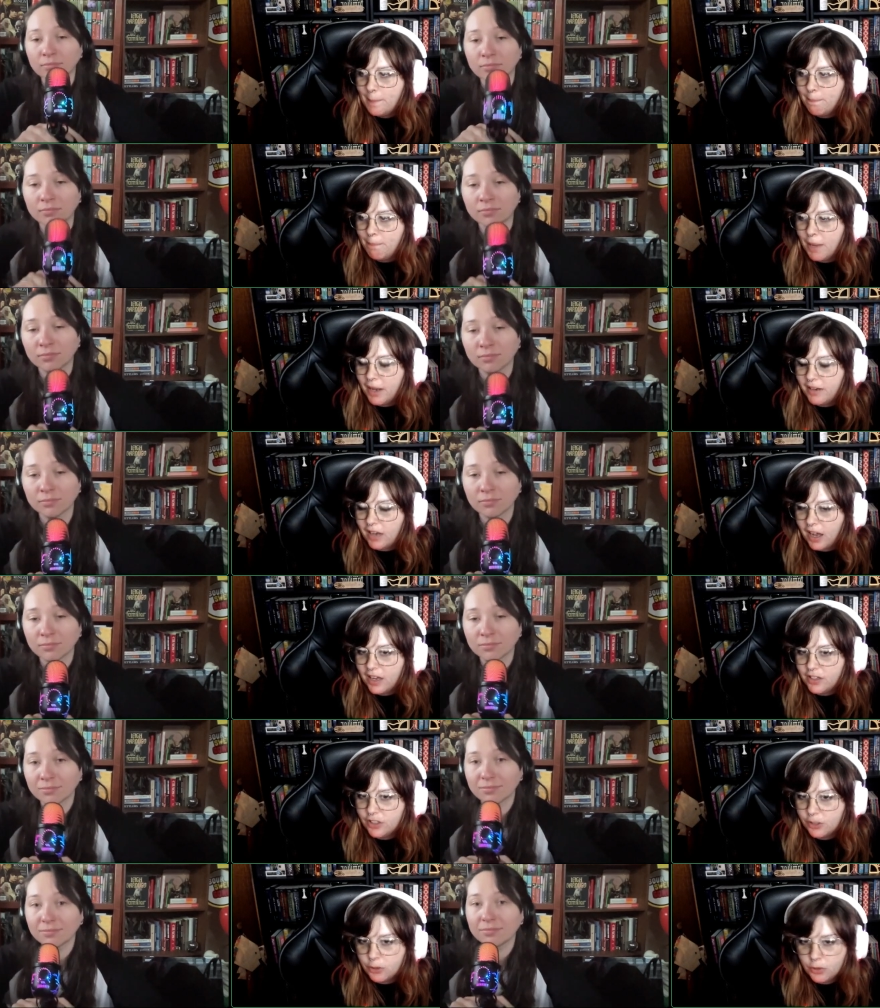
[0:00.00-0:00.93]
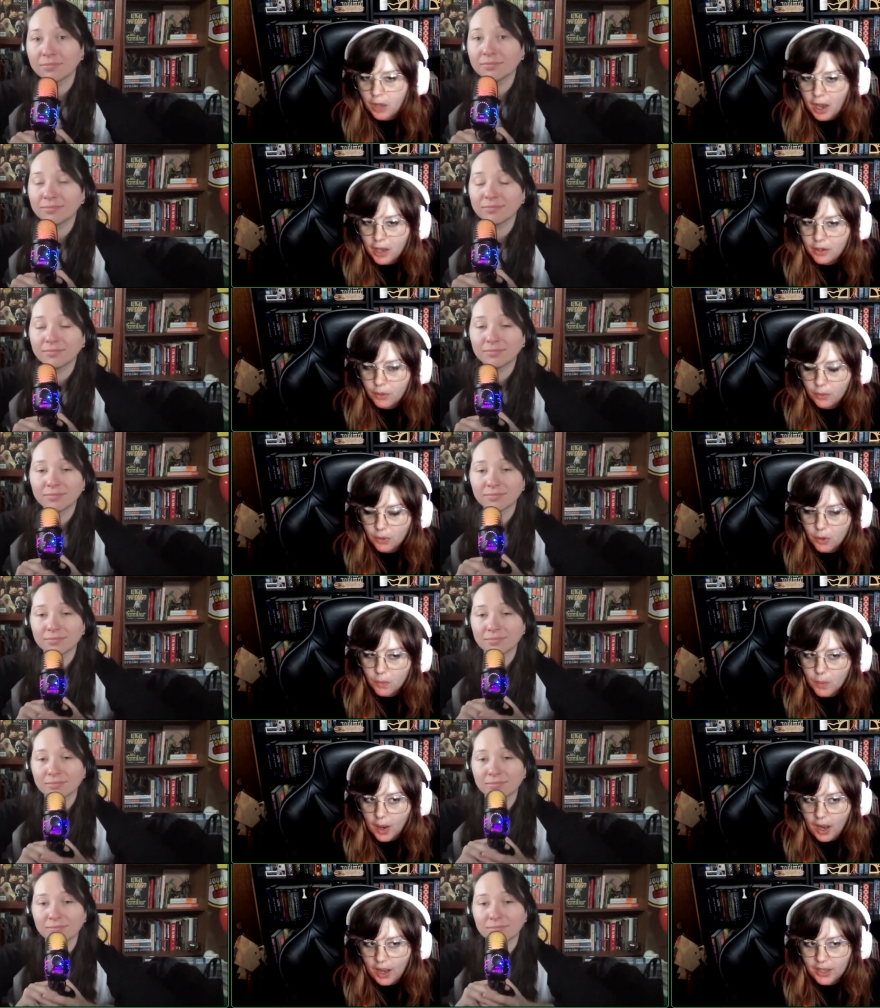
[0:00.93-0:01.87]
Speaker 1: But I don't know
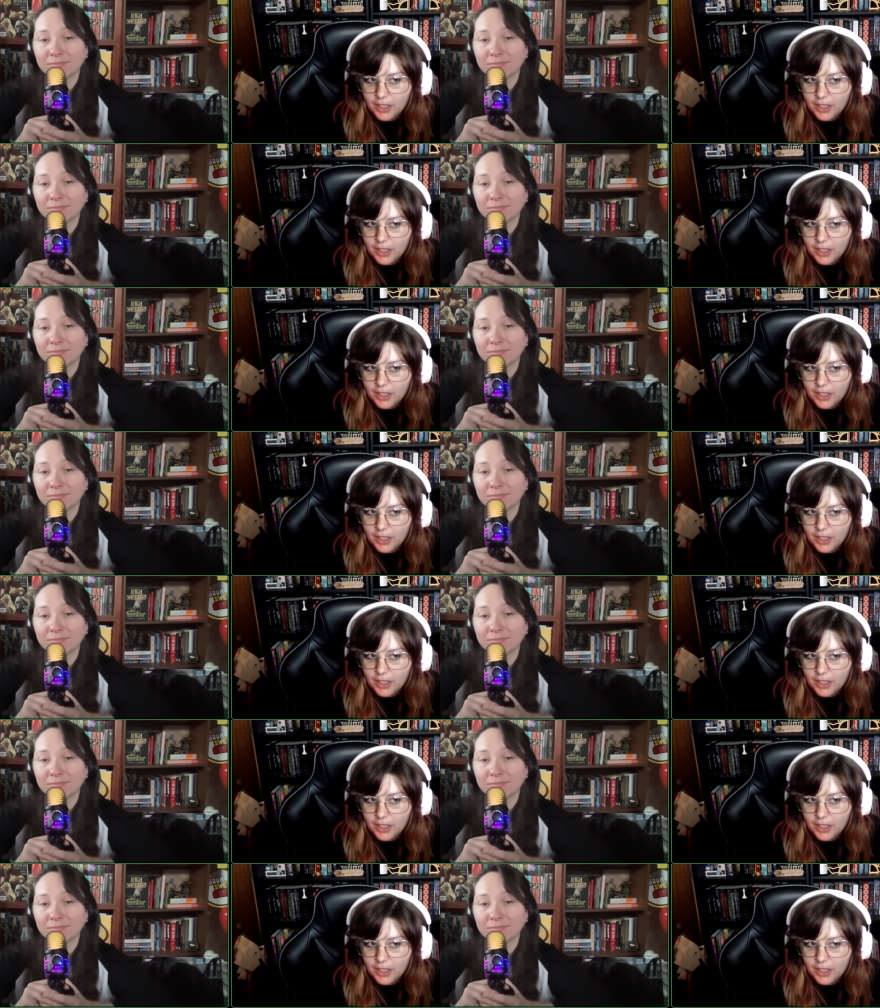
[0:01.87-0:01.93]
why.